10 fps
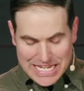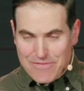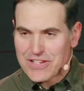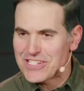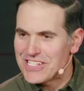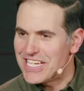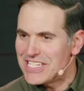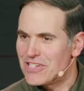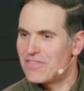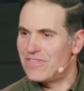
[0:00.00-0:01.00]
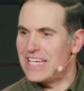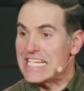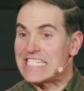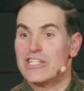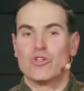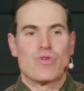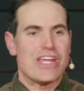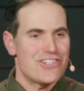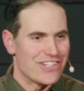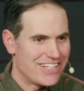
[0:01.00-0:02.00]
give us a sense of
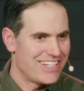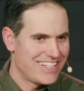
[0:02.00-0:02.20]
exhilaration